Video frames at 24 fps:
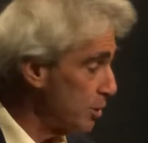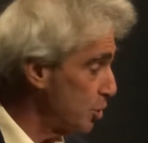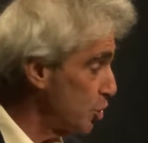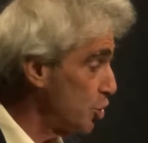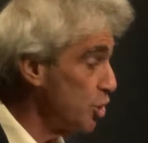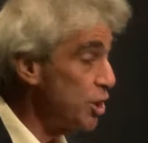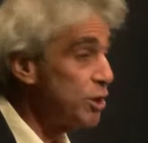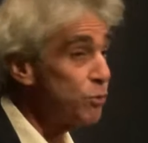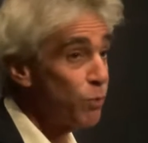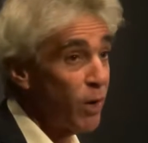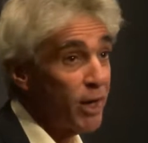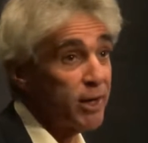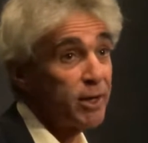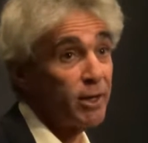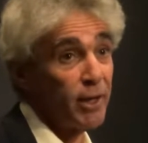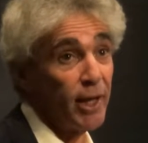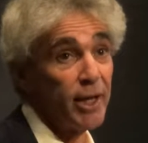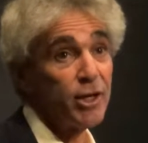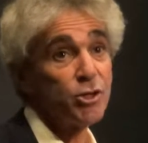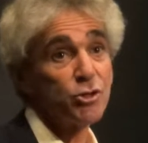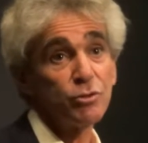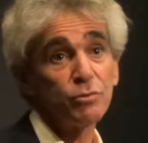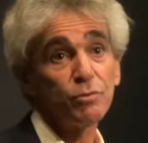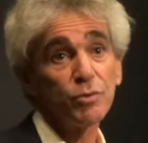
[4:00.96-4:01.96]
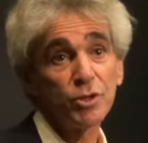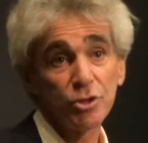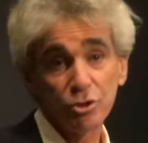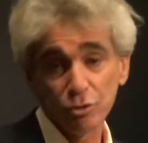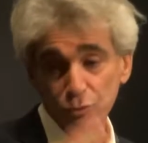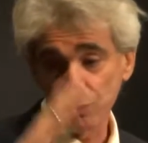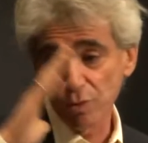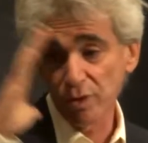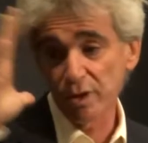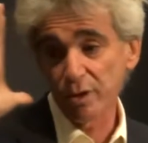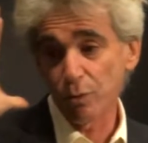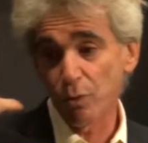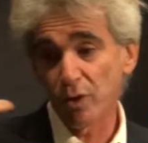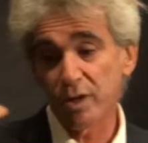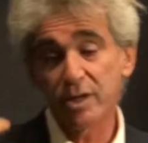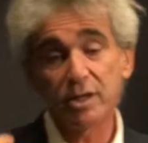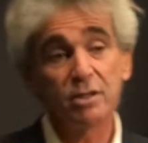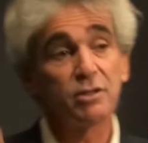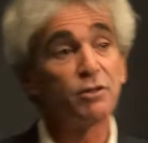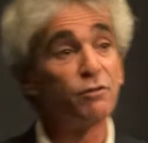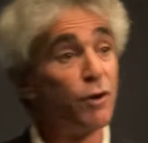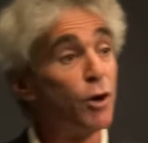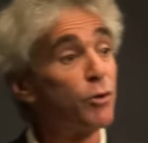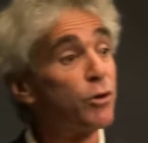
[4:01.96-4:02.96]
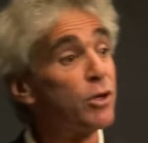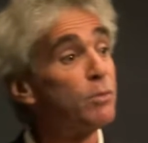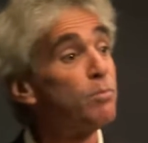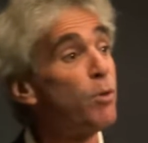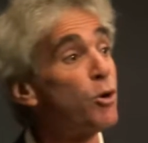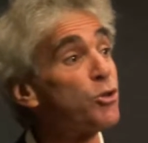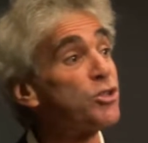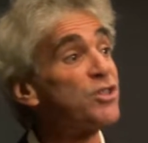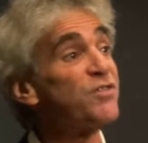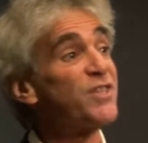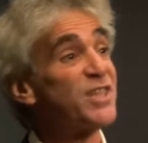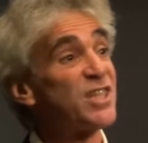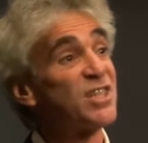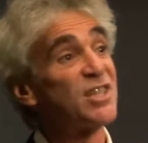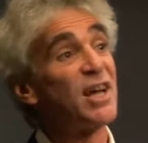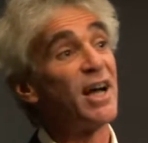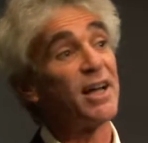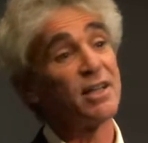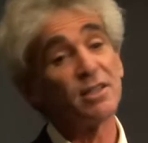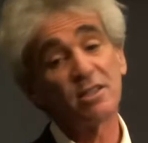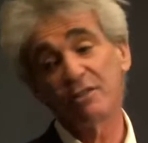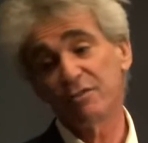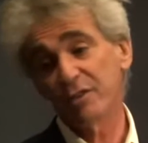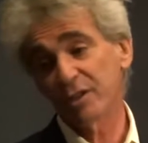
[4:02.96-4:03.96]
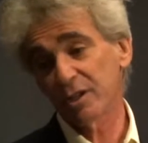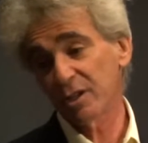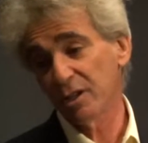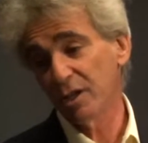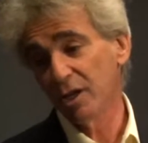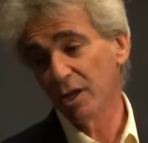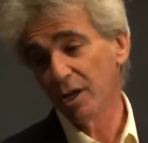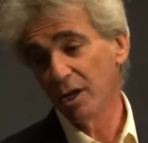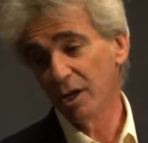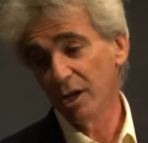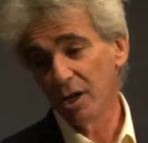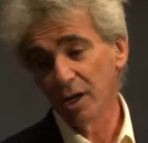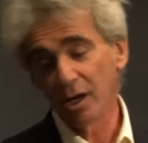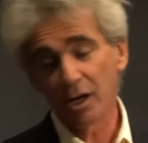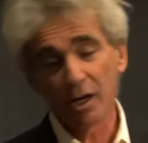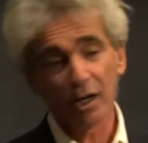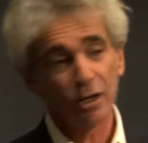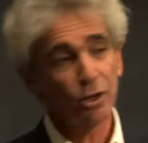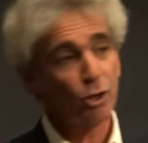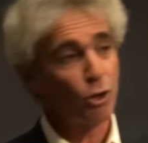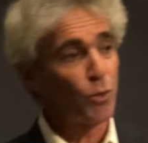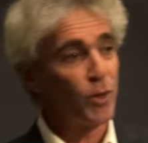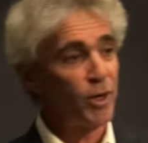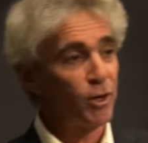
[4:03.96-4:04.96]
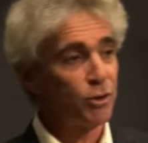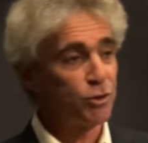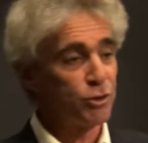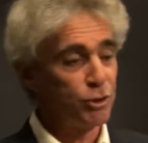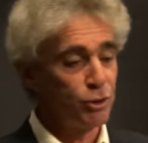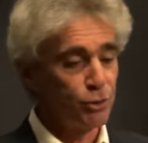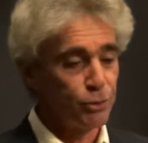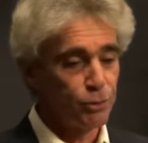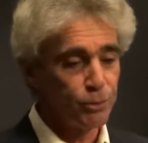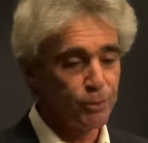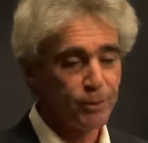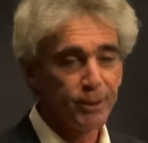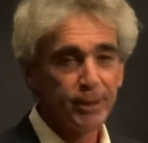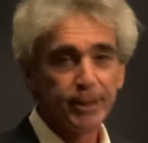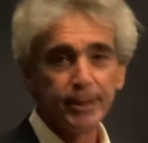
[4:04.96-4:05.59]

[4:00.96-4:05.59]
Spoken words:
gene regulation, which is really what he devoted most of his scientific career to.